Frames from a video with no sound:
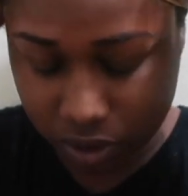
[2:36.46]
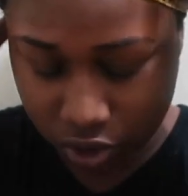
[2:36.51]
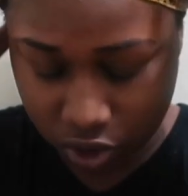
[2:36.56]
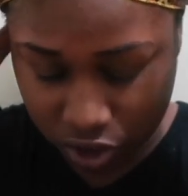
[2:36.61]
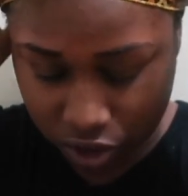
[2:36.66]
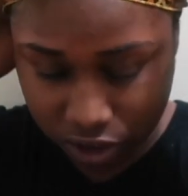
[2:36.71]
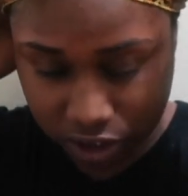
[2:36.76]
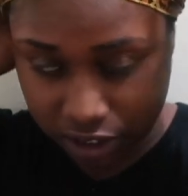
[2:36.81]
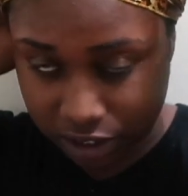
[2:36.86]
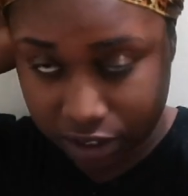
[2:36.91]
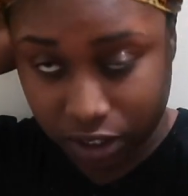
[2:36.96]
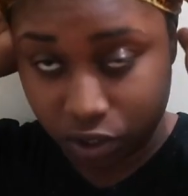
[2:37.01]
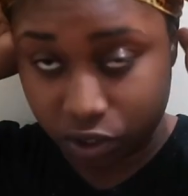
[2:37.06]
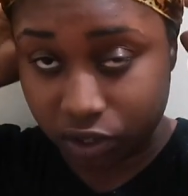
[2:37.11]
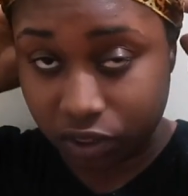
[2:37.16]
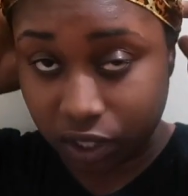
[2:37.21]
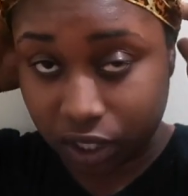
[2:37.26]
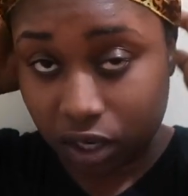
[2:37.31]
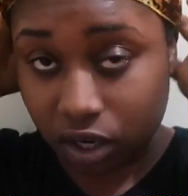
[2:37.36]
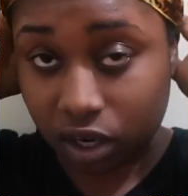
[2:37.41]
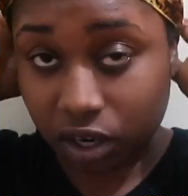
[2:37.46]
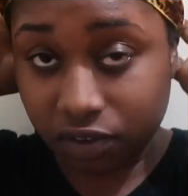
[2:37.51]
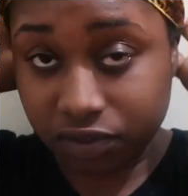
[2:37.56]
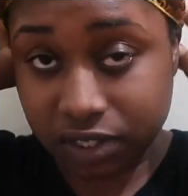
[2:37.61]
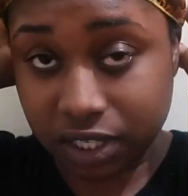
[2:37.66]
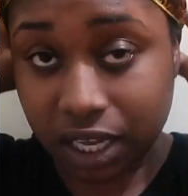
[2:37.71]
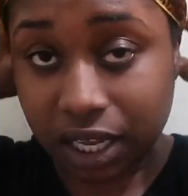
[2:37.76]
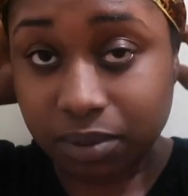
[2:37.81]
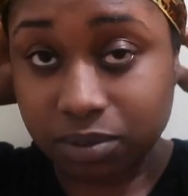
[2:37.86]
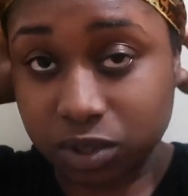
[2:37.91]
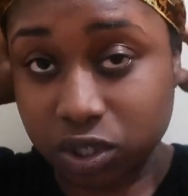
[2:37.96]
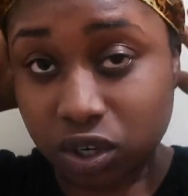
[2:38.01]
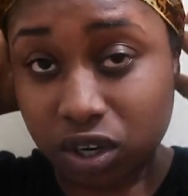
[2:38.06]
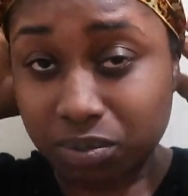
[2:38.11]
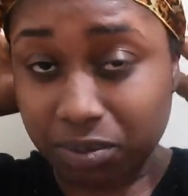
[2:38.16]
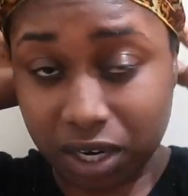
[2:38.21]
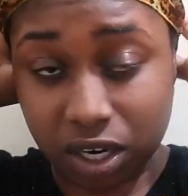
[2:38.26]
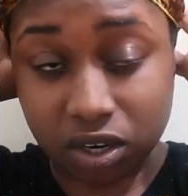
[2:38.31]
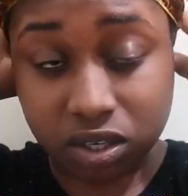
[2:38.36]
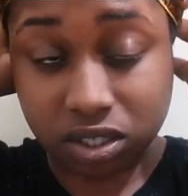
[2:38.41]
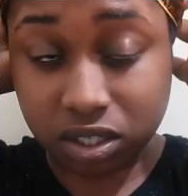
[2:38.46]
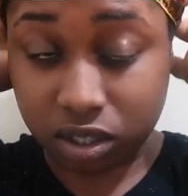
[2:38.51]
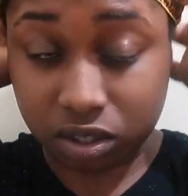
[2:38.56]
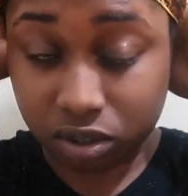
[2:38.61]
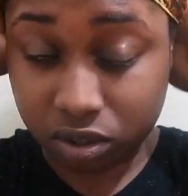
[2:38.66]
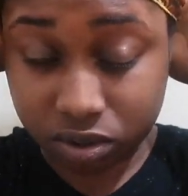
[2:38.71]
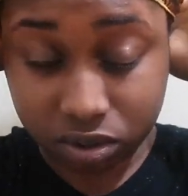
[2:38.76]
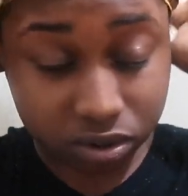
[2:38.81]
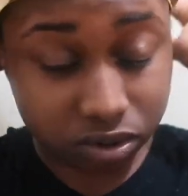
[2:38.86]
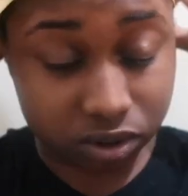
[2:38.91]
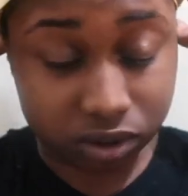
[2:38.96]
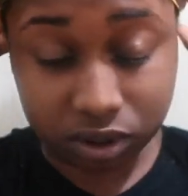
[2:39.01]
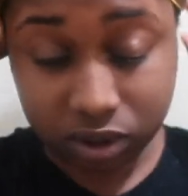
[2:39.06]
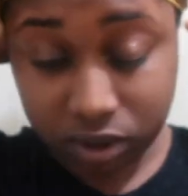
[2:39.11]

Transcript: she didn't tell you the cutoff time. Sorry, my hair's a little